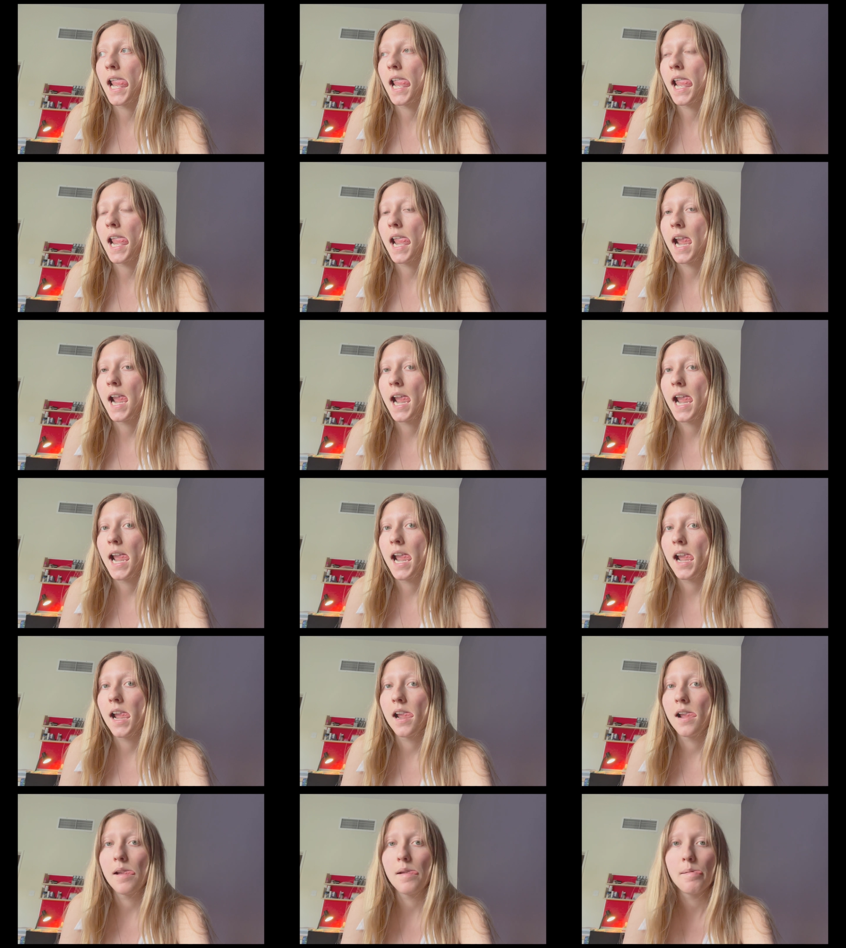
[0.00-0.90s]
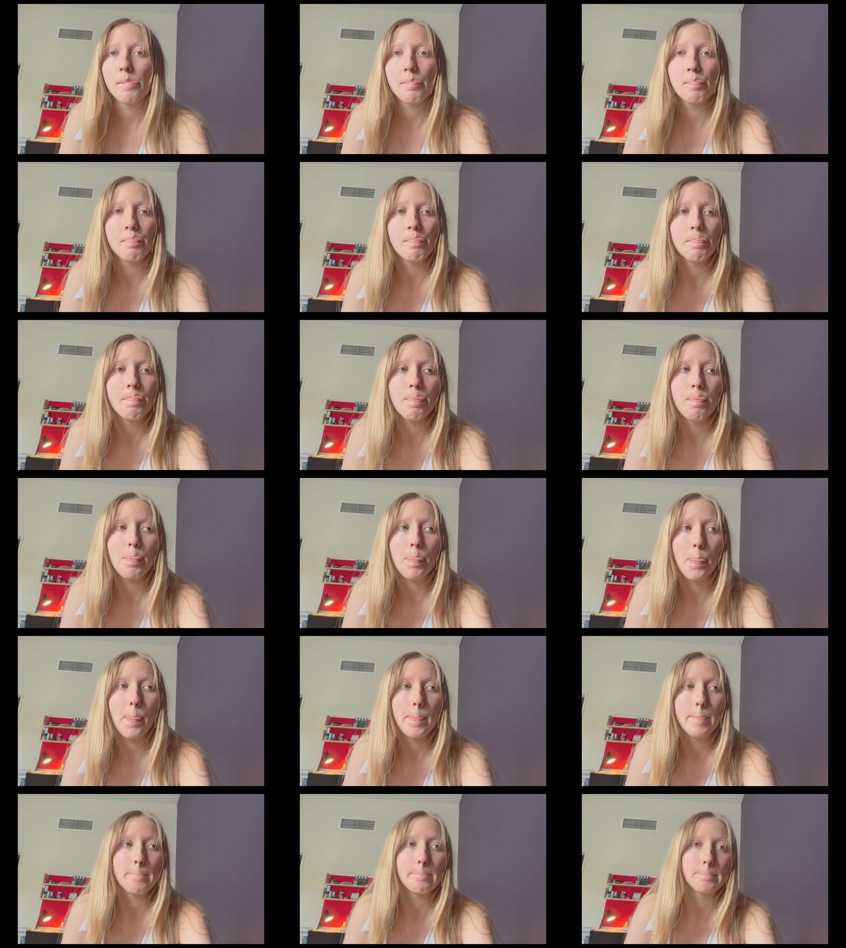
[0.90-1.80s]

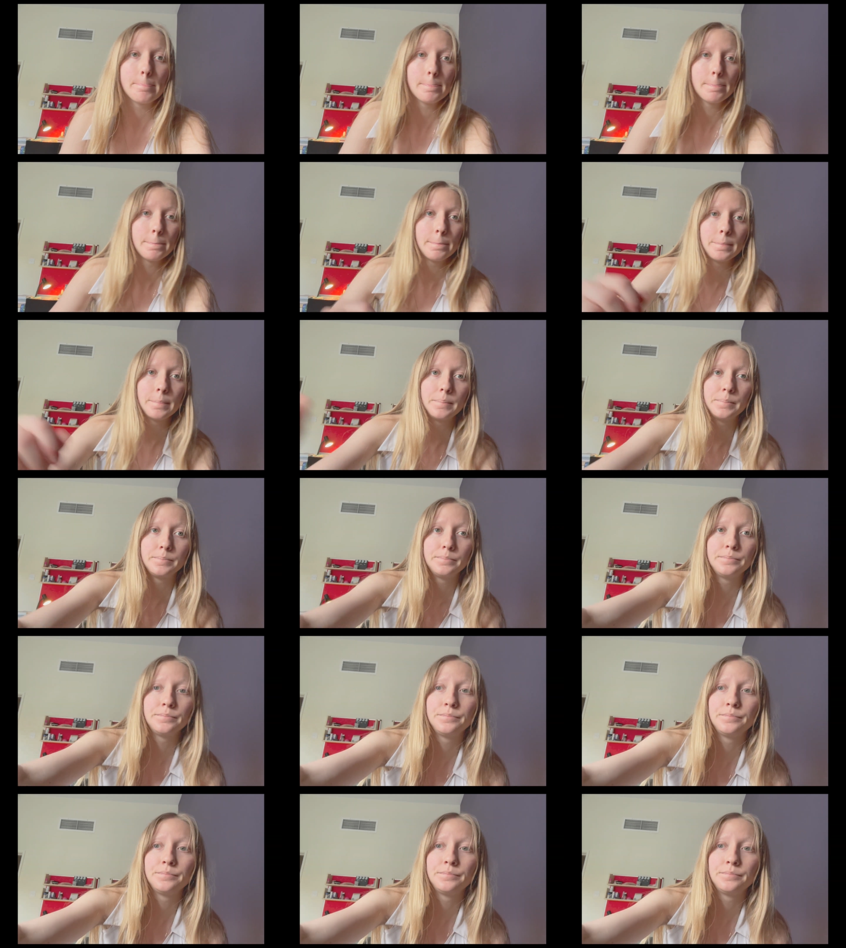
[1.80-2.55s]
Nobody speaks.